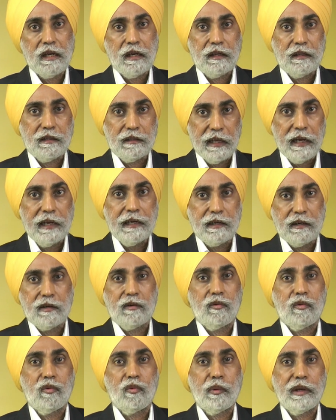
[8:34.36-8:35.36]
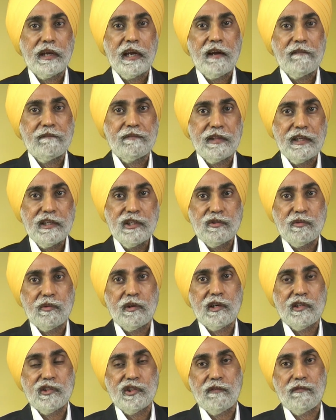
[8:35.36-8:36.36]
Then we have this
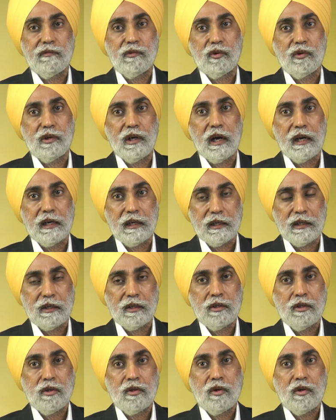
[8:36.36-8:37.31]
verse of Guru Nanak